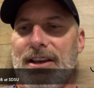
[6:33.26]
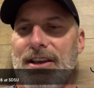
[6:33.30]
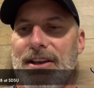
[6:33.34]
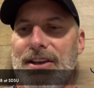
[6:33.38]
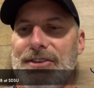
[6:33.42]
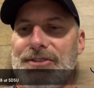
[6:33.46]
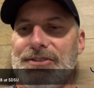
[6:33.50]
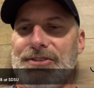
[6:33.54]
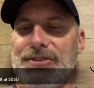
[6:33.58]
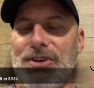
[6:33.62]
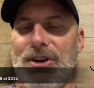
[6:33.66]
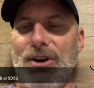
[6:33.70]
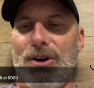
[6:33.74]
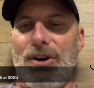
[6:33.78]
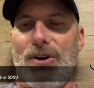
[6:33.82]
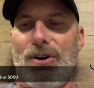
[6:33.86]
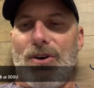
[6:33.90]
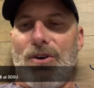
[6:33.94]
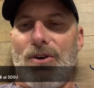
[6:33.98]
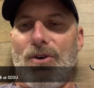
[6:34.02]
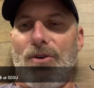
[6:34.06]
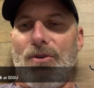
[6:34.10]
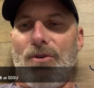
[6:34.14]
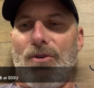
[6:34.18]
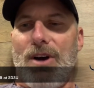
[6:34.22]

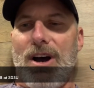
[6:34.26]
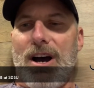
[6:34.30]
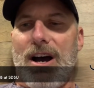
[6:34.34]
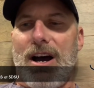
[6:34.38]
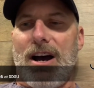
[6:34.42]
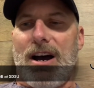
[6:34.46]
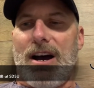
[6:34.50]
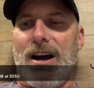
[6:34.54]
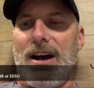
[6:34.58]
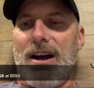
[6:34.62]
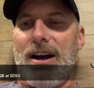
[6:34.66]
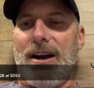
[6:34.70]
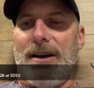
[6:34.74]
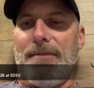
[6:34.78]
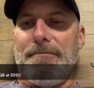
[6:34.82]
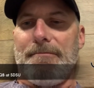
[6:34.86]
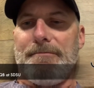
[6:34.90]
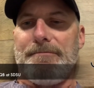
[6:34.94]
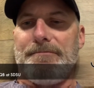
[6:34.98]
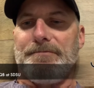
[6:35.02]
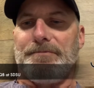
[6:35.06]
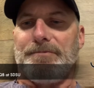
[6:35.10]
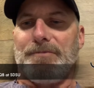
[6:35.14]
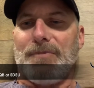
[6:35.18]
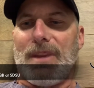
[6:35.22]
So
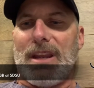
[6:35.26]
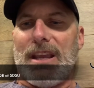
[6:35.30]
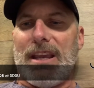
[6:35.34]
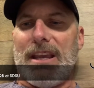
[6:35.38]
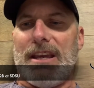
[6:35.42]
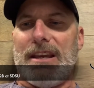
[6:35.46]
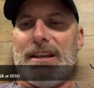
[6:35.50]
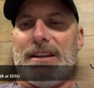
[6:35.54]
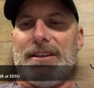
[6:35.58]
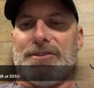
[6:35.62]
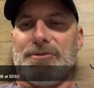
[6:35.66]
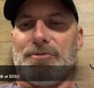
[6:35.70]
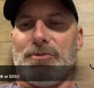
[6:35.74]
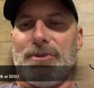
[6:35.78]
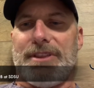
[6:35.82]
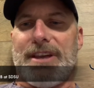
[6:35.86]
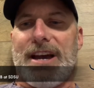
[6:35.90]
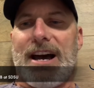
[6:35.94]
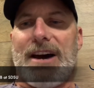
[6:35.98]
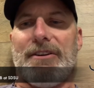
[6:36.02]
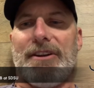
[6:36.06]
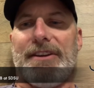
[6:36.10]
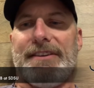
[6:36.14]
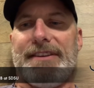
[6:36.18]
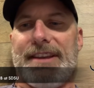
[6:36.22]
it is
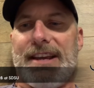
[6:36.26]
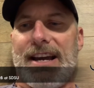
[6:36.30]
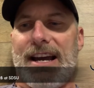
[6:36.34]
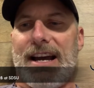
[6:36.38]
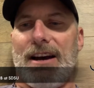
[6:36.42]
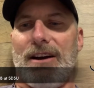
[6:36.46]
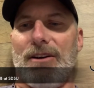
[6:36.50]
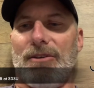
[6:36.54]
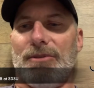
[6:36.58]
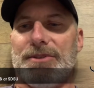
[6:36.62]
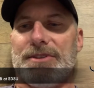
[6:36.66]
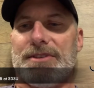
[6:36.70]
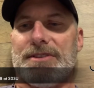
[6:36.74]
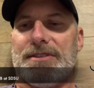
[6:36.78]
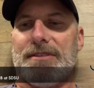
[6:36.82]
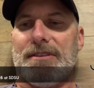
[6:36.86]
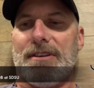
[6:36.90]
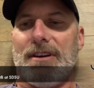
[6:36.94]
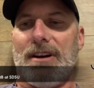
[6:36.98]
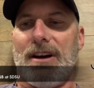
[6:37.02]
without a doubt